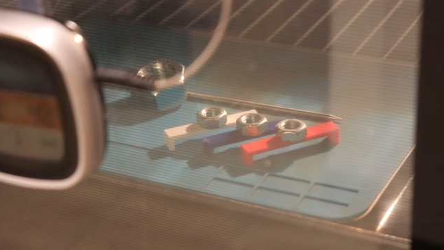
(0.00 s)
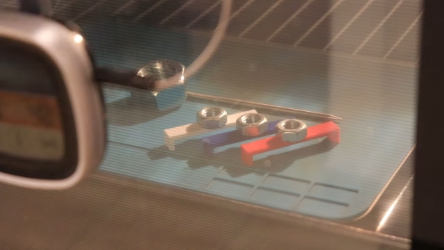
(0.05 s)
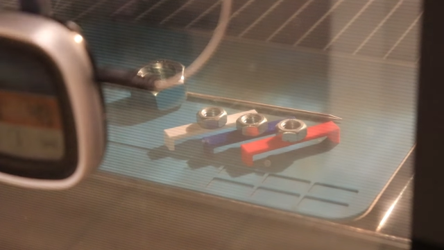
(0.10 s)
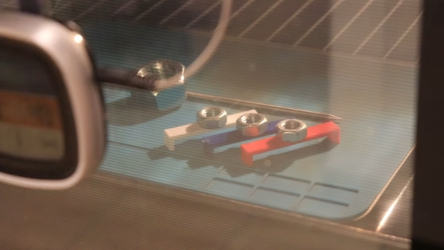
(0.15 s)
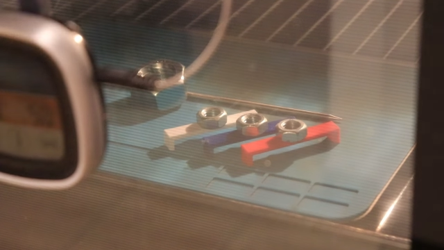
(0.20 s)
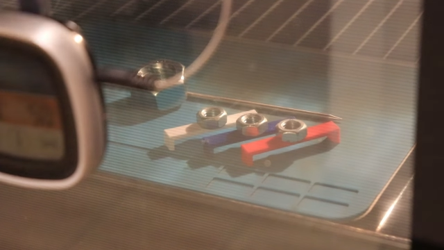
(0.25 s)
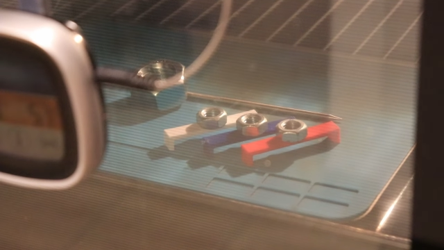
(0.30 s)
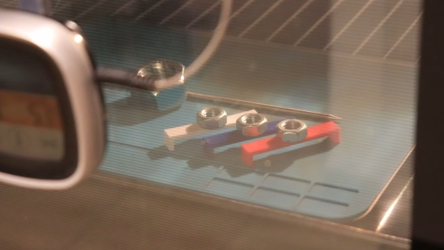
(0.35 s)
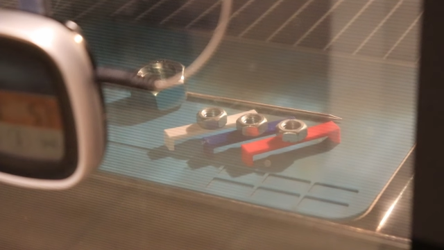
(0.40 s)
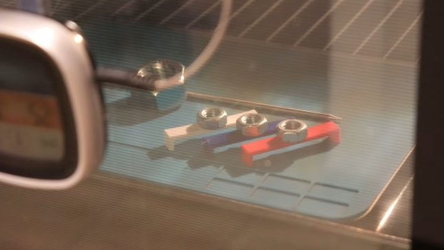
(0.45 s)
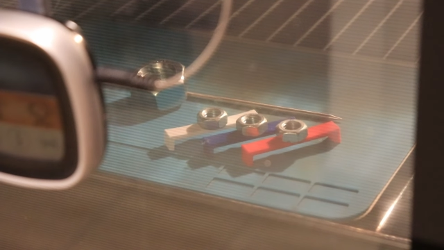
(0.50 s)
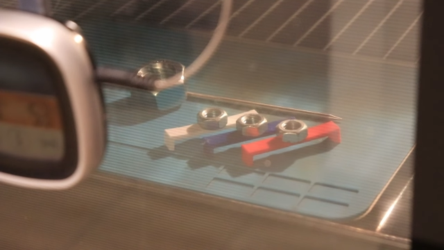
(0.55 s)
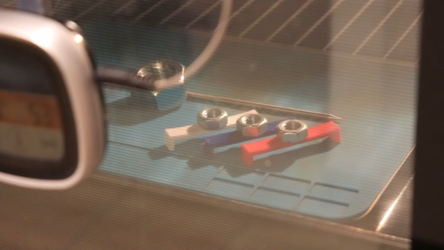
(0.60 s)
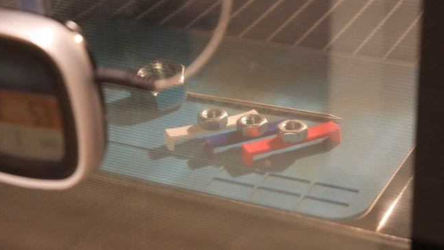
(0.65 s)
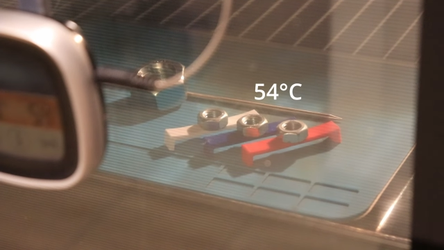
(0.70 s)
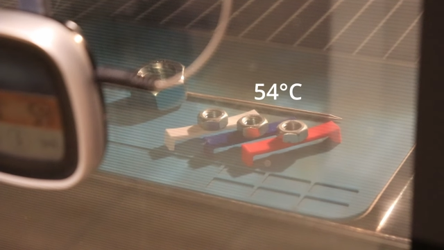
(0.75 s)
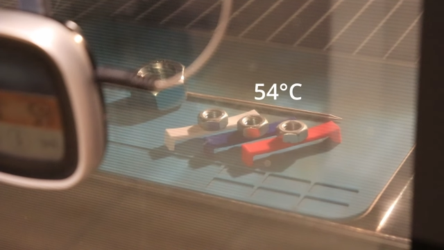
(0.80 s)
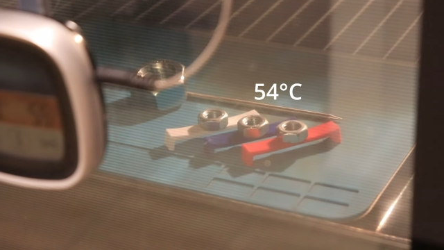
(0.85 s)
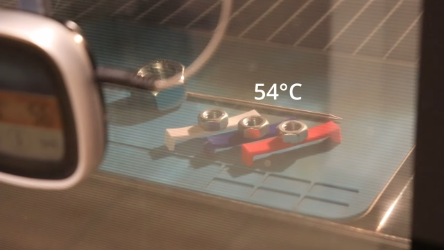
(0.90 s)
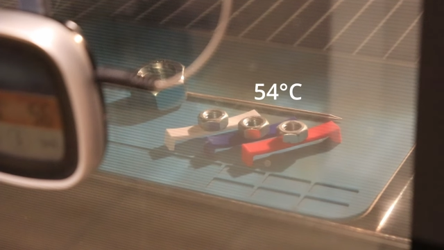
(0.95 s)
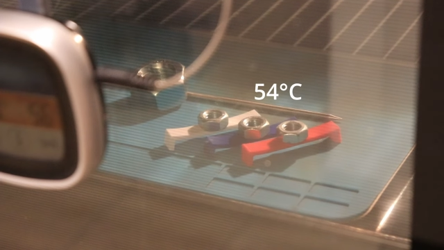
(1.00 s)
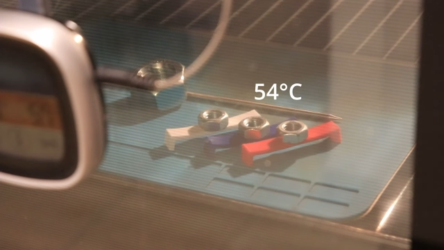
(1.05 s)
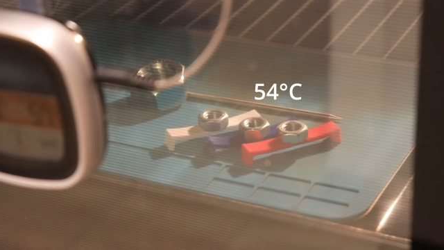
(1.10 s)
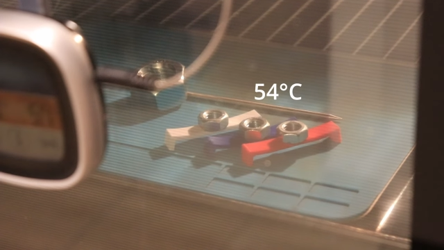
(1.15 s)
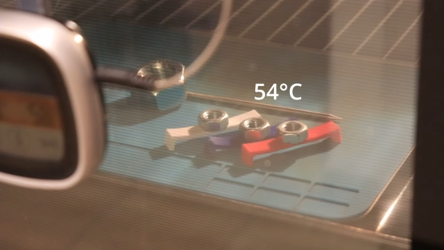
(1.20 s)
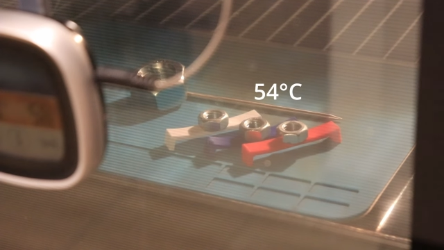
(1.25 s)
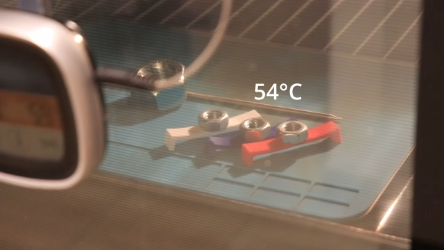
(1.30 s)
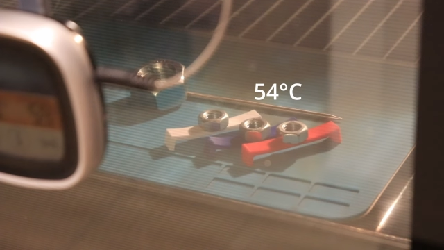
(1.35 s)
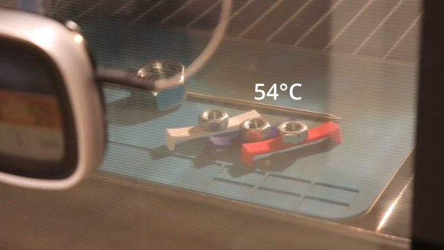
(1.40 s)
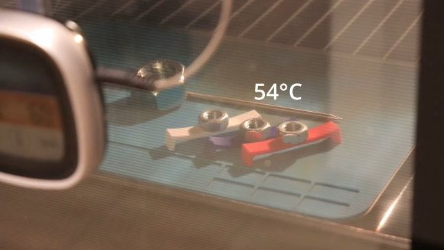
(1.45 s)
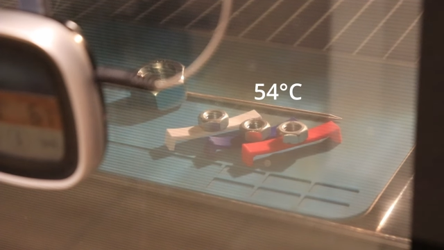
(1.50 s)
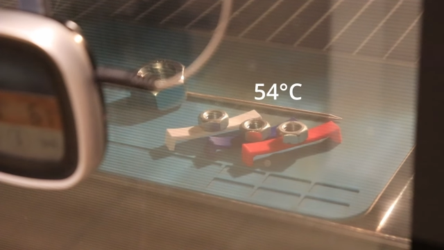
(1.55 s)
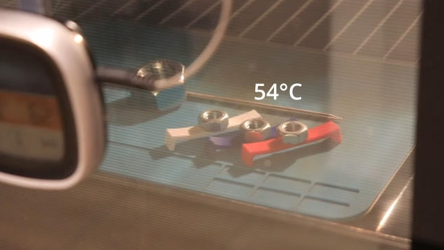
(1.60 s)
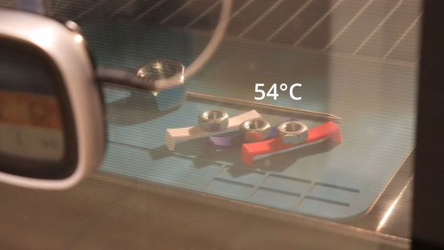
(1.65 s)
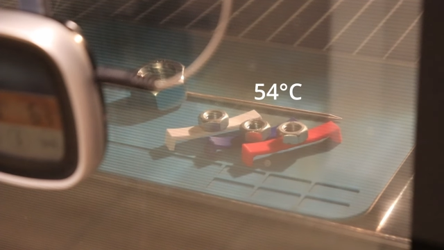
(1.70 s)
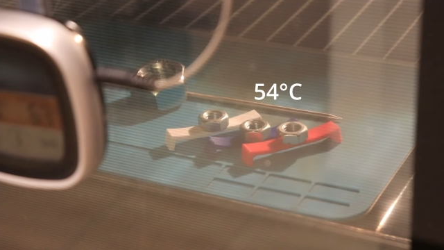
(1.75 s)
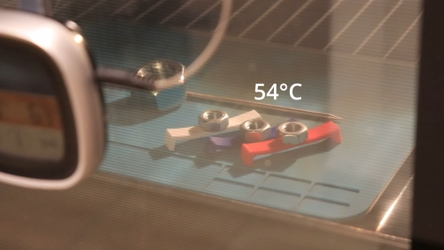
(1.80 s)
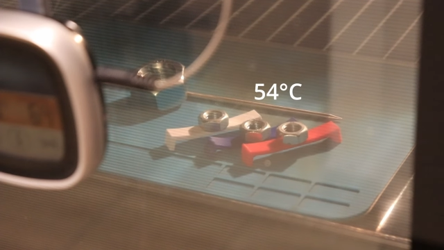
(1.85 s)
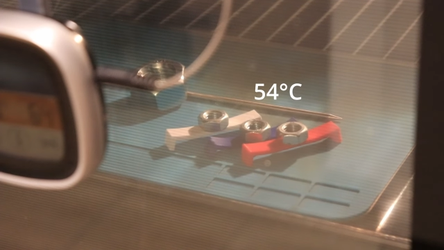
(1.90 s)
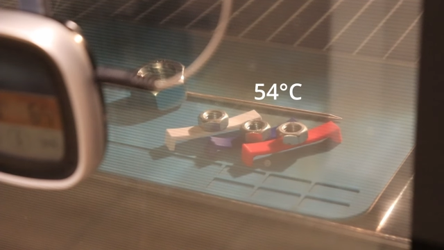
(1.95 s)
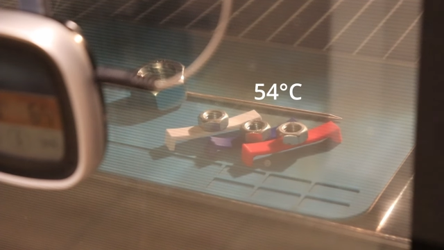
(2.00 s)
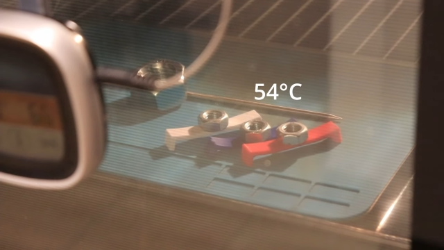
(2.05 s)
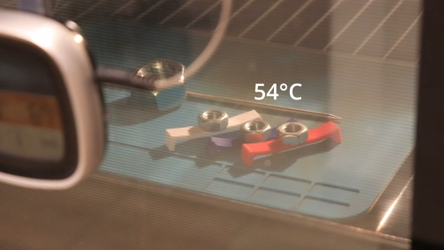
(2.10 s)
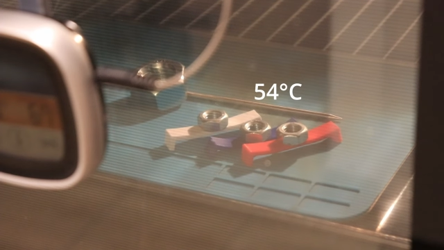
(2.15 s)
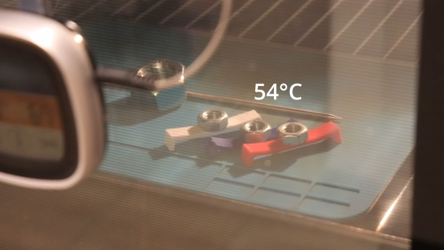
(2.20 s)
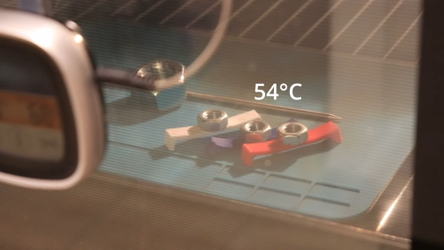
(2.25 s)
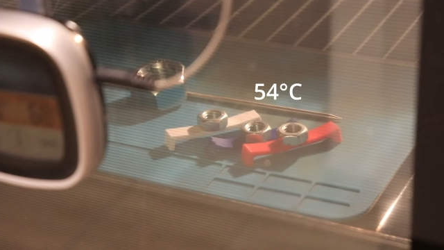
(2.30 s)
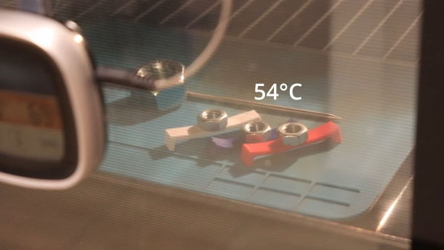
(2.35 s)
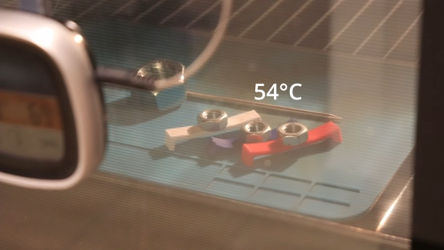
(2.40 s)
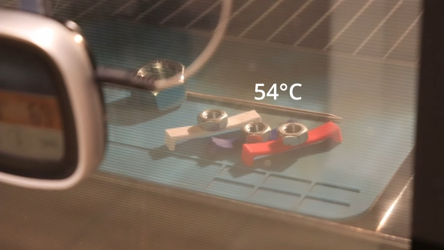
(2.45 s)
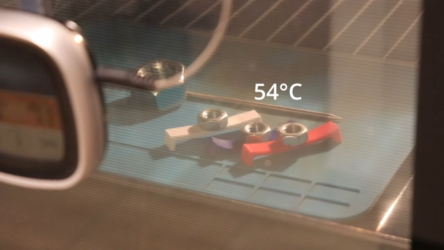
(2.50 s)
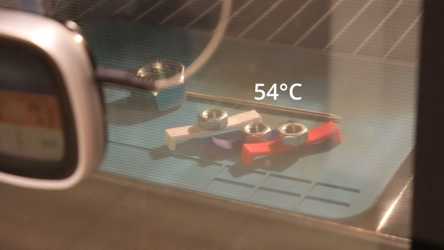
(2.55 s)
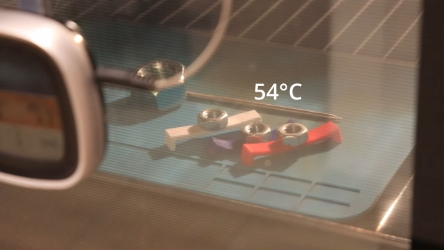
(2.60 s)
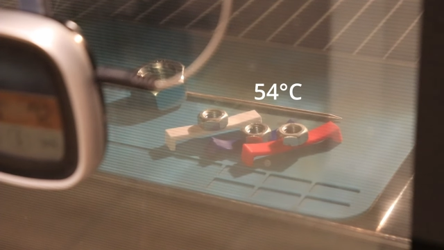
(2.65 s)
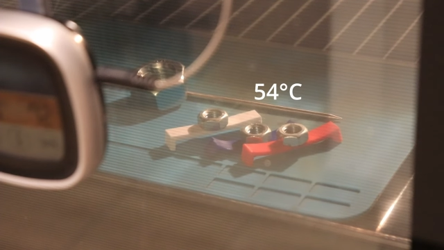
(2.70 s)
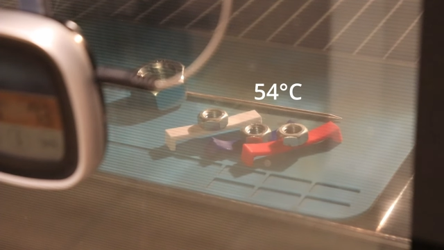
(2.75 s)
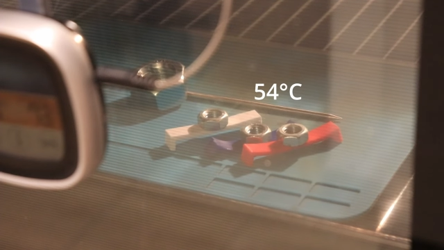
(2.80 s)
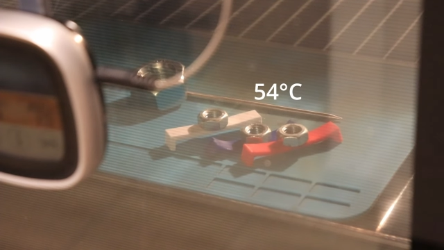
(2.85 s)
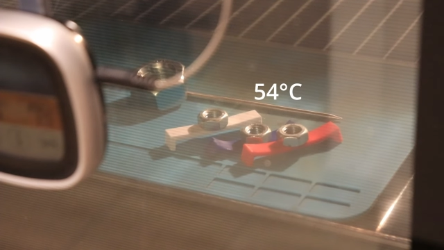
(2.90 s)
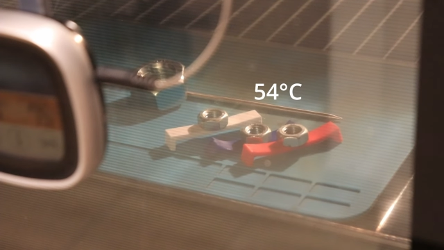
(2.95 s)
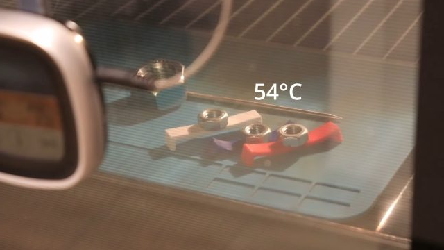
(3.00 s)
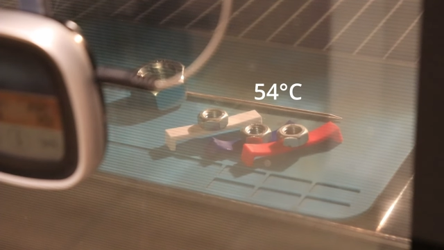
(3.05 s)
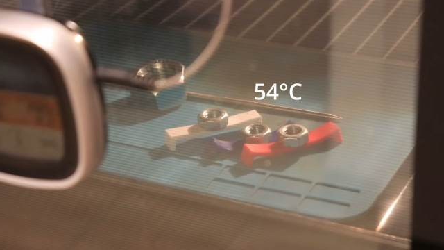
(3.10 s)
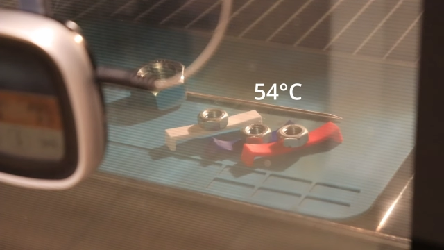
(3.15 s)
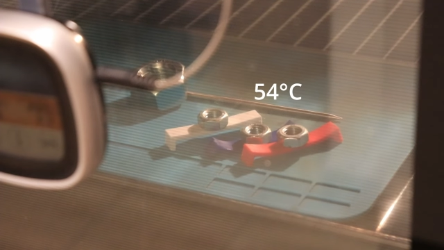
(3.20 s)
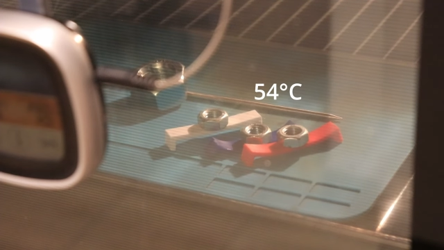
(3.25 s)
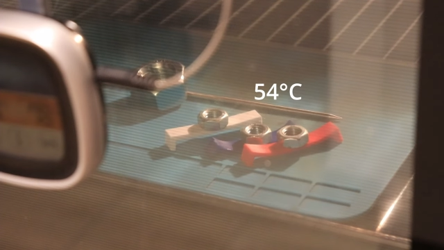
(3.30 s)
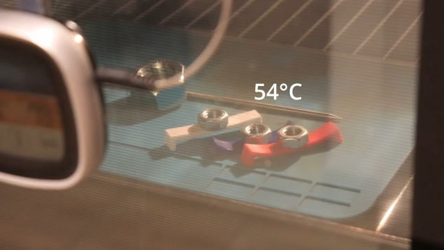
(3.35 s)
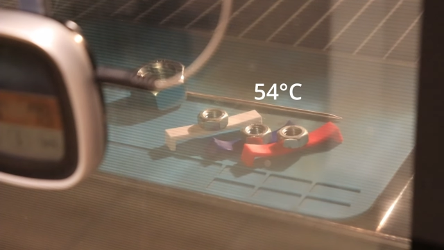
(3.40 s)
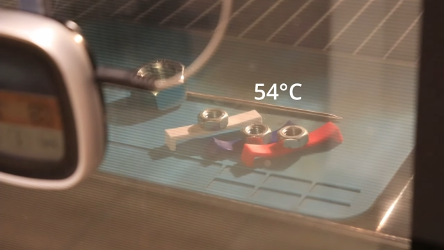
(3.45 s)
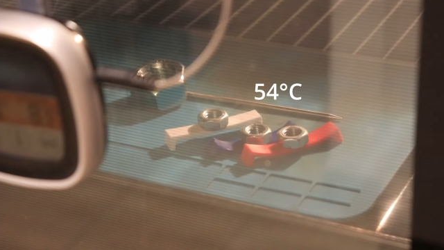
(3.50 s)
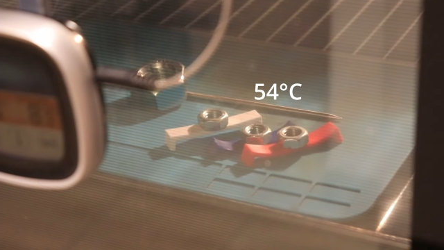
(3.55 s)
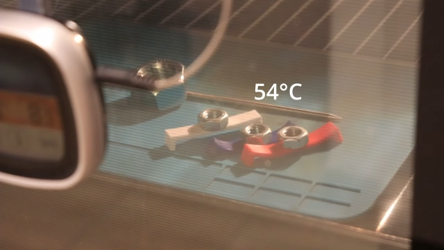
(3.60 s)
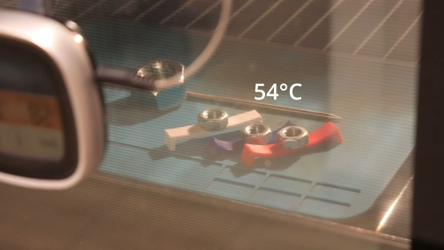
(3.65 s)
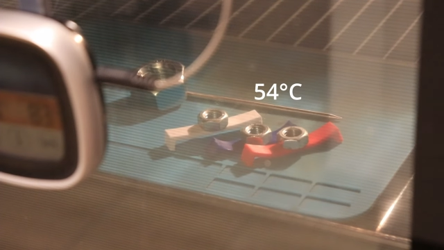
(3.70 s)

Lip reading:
No face is visible, so there are no lips to read.